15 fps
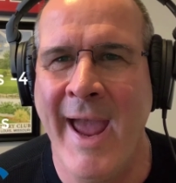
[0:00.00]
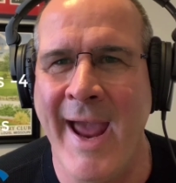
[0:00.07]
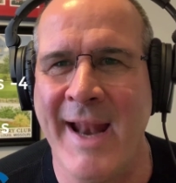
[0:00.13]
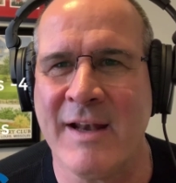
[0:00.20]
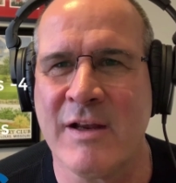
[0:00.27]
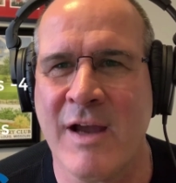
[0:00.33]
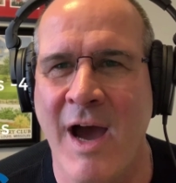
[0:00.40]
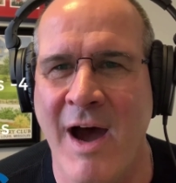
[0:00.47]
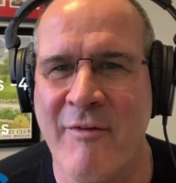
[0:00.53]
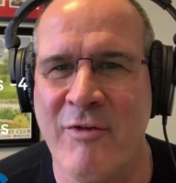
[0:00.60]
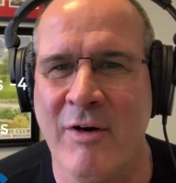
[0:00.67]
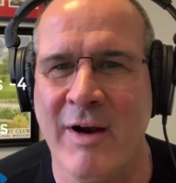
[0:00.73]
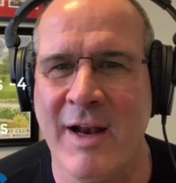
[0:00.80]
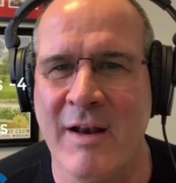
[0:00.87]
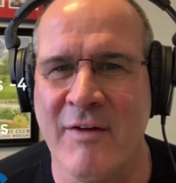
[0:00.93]
and
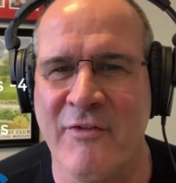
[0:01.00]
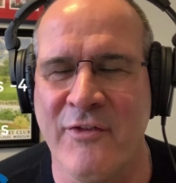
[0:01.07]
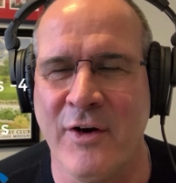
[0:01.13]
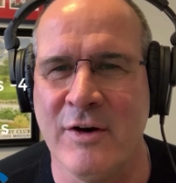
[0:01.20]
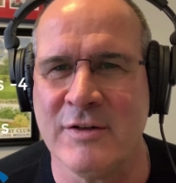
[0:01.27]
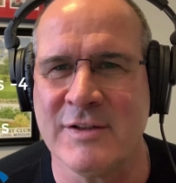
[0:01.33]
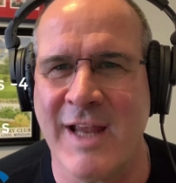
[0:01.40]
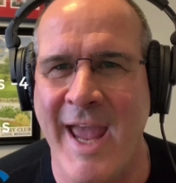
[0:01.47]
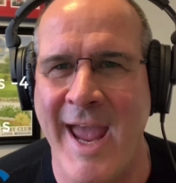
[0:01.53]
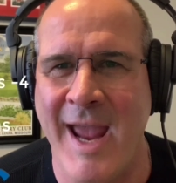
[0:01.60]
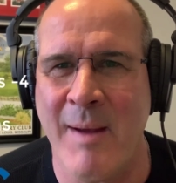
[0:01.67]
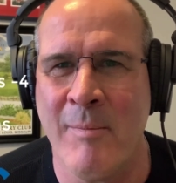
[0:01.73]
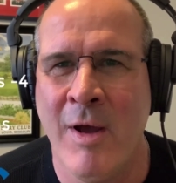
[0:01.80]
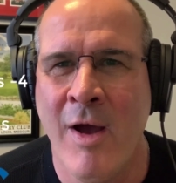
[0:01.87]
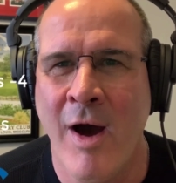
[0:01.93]
cover in the first
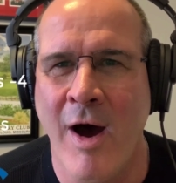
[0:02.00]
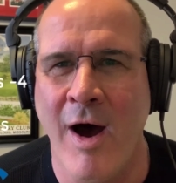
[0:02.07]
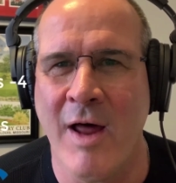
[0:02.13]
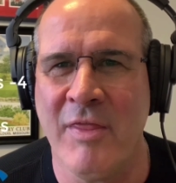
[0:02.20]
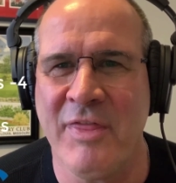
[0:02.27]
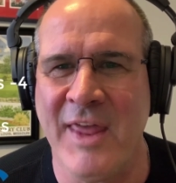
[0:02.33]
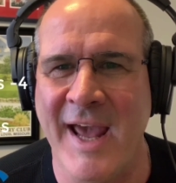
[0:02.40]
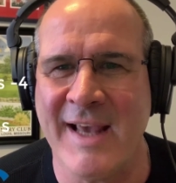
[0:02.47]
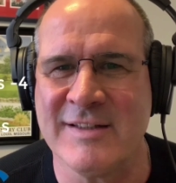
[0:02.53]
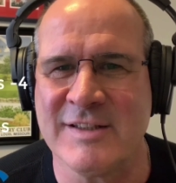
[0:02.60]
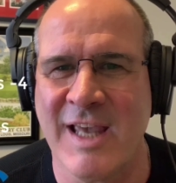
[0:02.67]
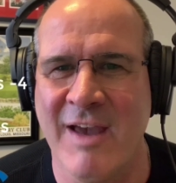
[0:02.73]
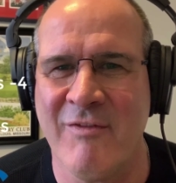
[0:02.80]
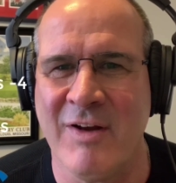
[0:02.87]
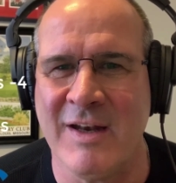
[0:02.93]
game on
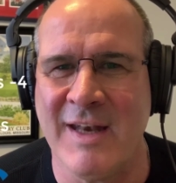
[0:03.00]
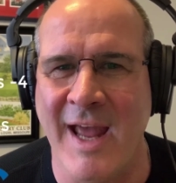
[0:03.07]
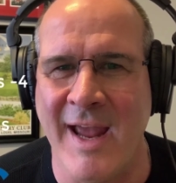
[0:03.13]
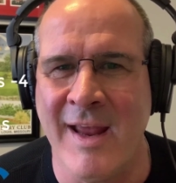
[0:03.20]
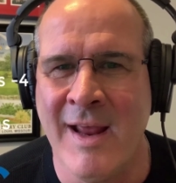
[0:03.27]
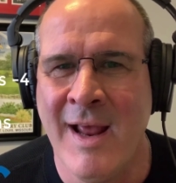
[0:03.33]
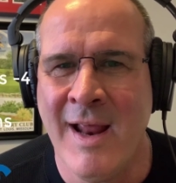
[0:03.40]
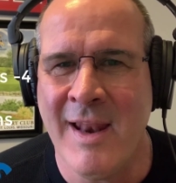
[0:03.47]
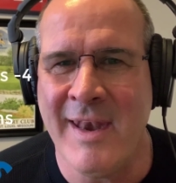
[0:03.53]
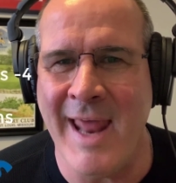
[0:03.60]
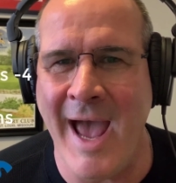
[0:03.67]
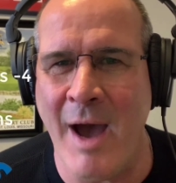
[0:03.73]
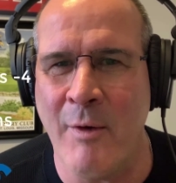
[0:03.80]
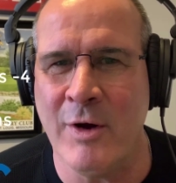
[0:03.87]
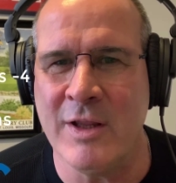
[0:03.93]
Thanksgiving Day.
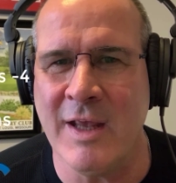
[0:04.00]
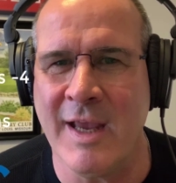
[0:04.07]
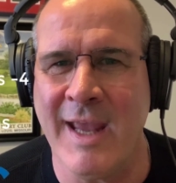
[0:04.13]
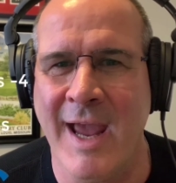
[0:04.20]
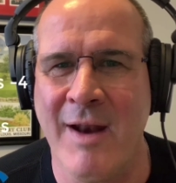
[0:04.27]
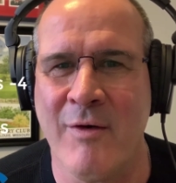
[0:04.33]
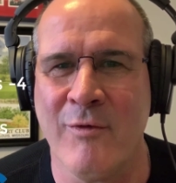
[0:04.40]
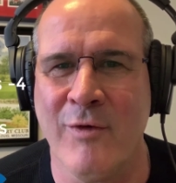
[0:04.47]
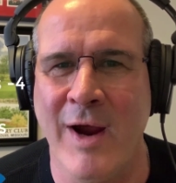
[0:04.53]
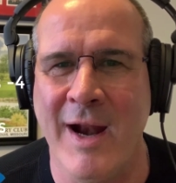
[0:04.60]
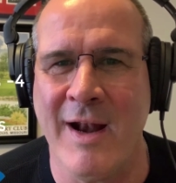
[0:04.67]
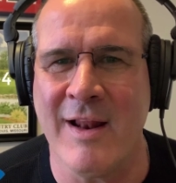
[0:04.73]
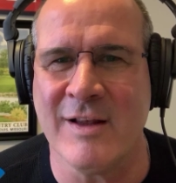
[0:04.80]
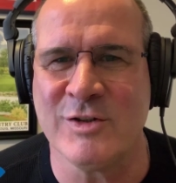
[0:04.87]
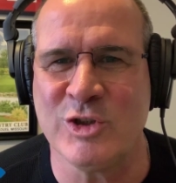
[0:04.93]
Now when you're getting
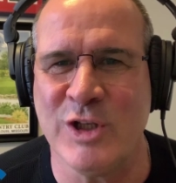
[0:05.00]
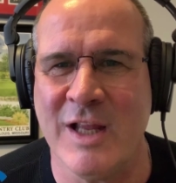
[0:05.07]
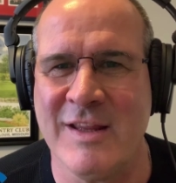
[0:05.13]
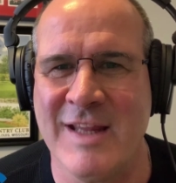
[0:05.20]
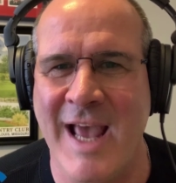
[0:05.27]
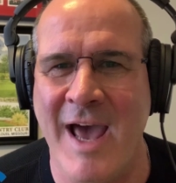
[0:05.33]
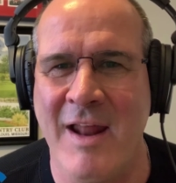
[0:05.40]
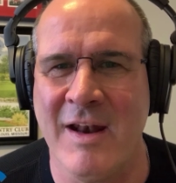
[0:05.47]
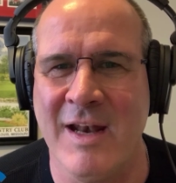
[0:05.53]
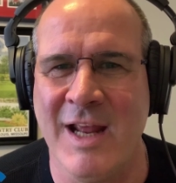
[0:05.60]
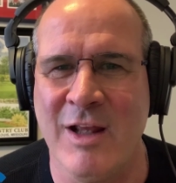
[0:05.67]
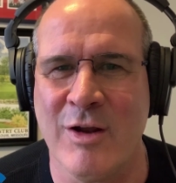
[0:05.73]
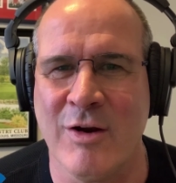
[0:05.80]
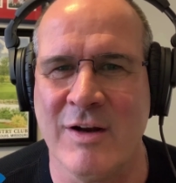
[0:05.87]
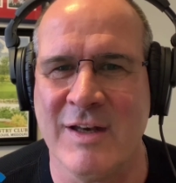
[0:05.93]
ready to sit down and
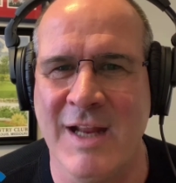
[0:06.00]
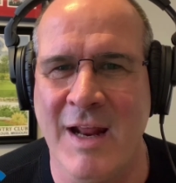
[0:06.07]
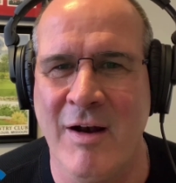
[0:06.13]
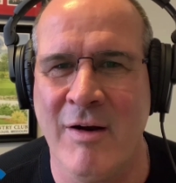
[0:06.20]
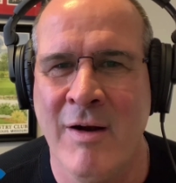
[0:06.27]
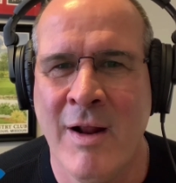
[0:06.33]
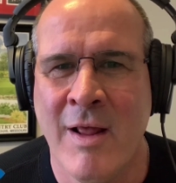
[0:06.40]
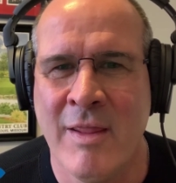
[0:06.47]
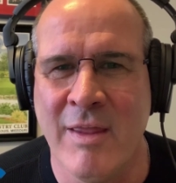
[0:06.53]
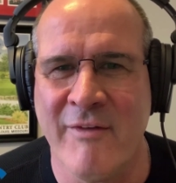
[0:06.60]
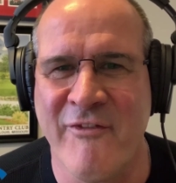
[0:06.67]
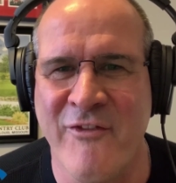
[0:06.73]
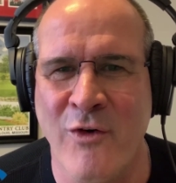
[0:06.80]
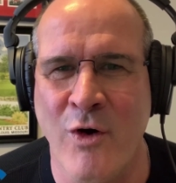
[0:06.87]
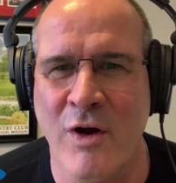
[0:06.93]
eat your dinner, the
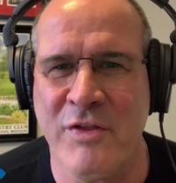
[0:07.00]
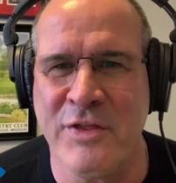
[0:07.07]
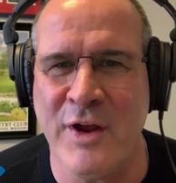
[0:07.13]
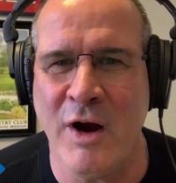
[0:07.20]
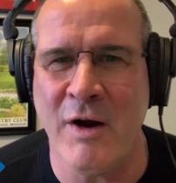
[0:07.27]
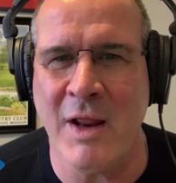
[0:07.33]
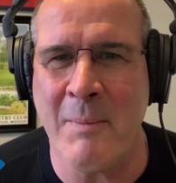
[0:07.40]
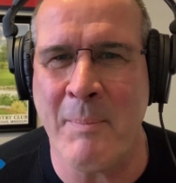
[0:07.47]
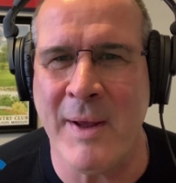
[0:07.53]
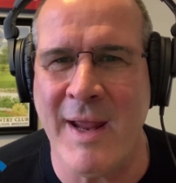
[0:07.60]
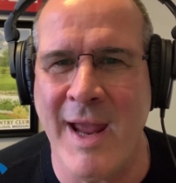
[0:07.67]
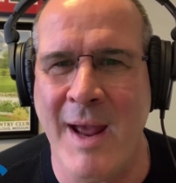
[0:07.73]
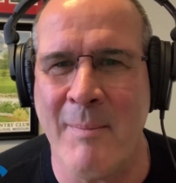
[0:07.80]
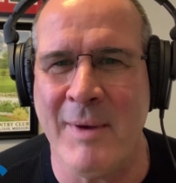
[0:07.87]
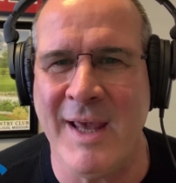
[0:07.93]
4:30
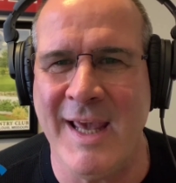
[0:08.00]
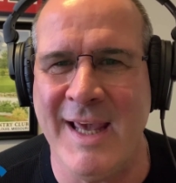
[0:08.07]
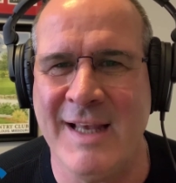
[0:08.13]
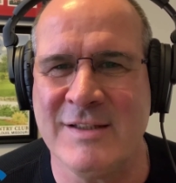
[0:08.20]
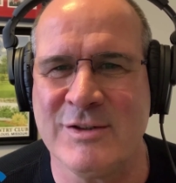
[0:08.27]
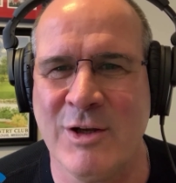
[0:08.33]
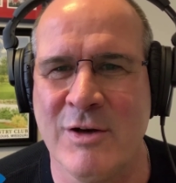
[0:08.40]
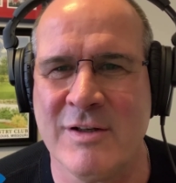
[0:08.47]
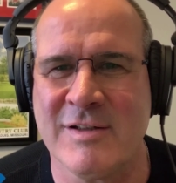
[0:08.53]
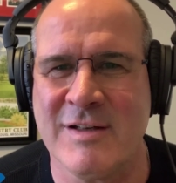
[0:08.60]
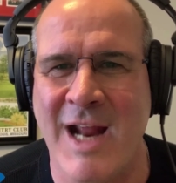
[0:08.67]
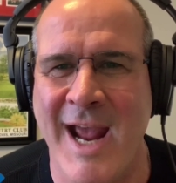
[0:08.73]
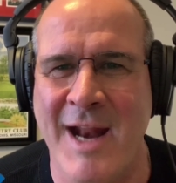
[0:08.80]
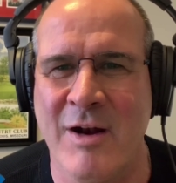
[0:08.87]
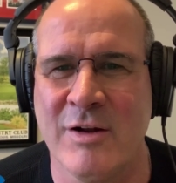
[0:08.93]
p.m. Eastern
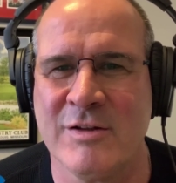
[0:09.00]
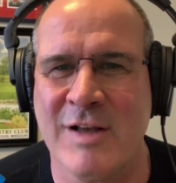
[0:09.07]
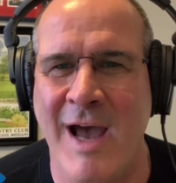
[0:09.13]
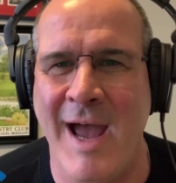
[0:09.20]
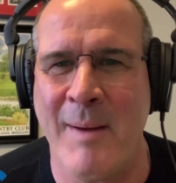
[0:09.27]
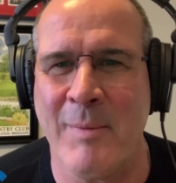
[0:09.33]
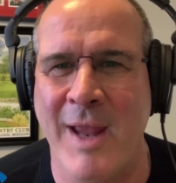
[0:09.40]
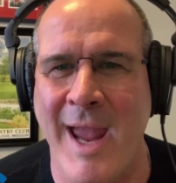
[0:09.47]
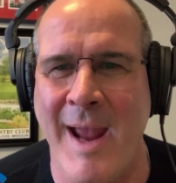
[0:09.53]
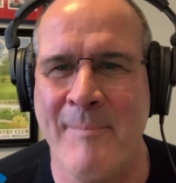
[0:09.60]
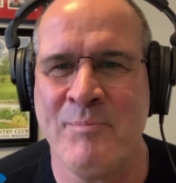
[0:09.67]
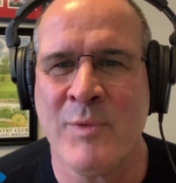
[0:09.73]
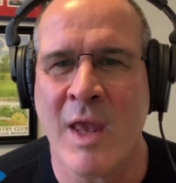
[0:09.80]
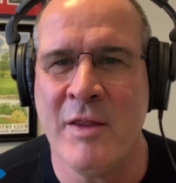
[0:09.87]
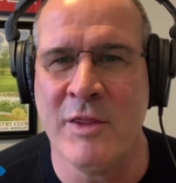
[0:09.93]
Standard Time
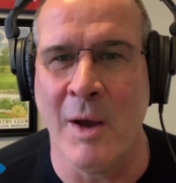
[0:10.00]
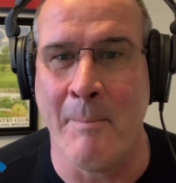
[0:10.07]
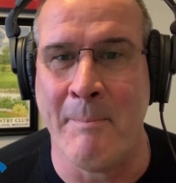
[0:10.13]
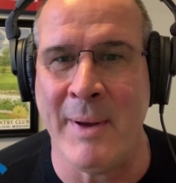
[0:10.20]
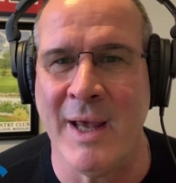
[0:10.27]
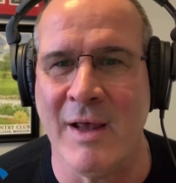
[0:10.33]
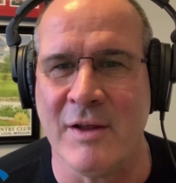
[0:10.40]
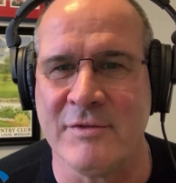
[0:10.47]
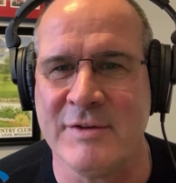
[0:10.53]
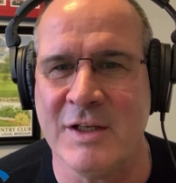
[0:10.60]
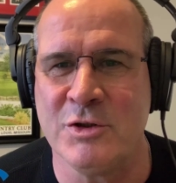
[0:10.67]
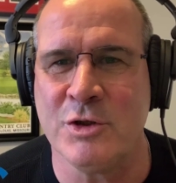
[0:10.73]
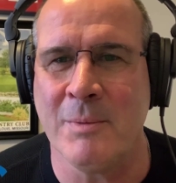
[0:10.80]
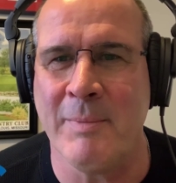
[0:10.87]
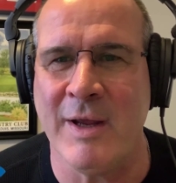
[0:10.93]
game, the Bills.
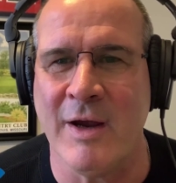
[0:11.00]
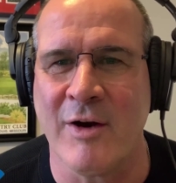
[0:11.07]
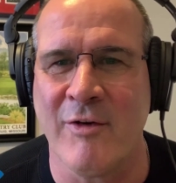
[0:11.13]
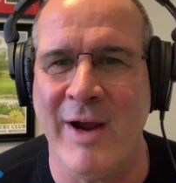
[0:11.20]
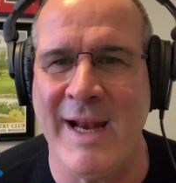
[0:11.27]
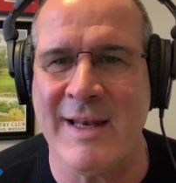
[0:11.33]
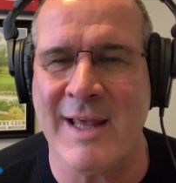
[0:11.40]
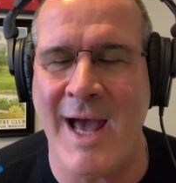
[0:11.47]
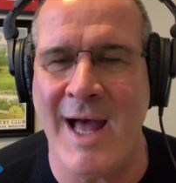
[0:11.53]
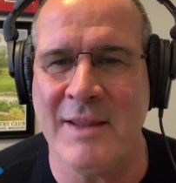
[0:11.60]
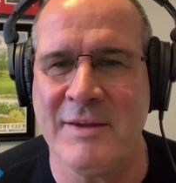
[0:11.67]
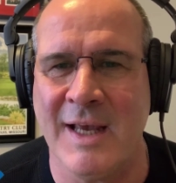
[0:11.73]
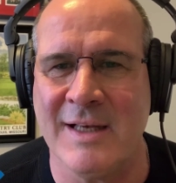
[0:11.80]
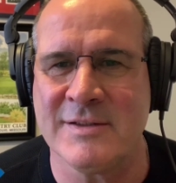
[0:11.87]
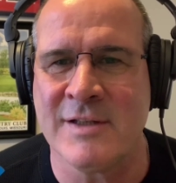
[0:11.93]
This should be a great
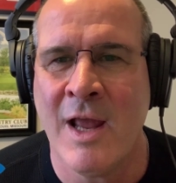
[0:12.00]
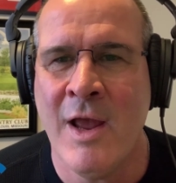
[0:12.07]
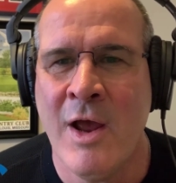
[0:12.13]
contest.